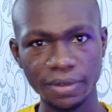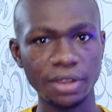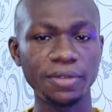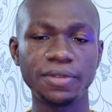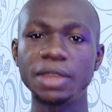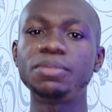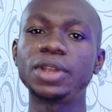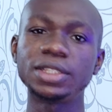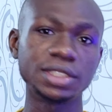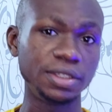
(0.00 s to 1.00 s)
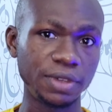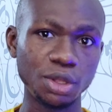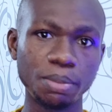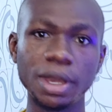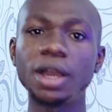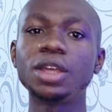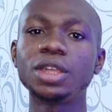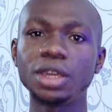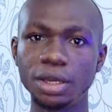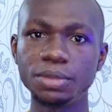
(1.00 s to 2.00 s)
very vibrant developer
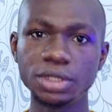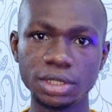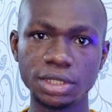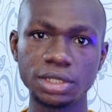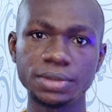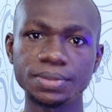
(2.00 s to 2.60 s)
community.